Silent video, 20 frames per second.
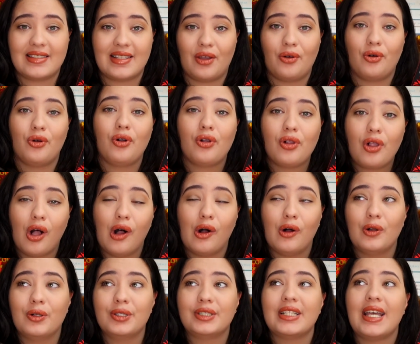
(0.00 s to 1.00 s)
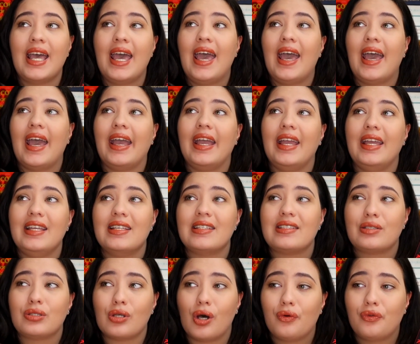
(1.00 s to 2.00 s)
They all hold a
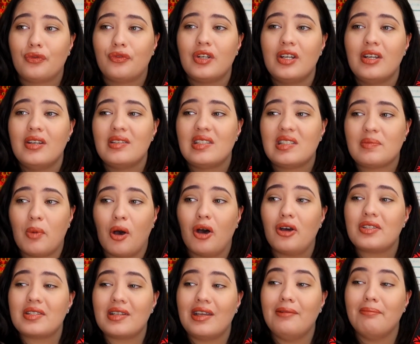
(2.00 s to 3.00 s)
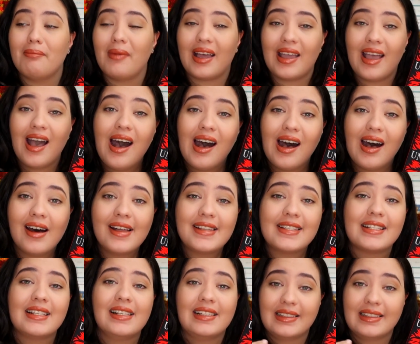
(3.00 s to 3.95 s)
soft spot in my heart.